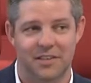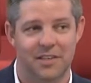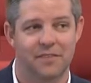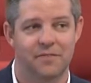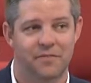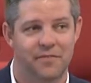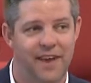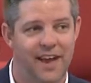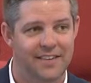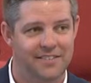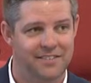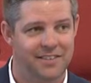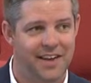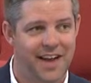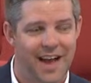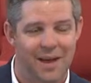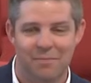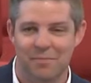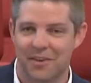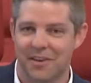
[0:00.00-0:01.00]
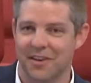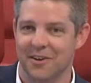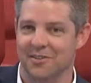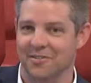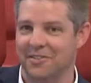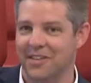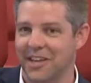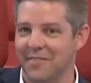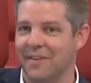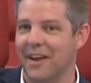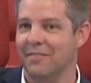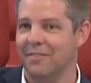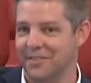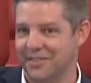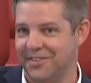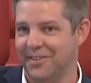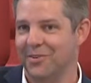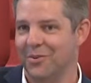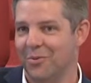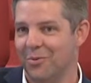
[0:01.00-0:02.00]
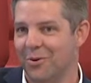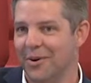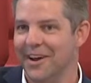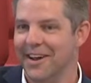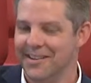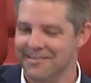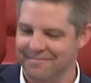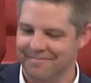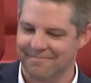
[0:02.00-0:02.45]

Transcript: confess that I'm guilty of every single one.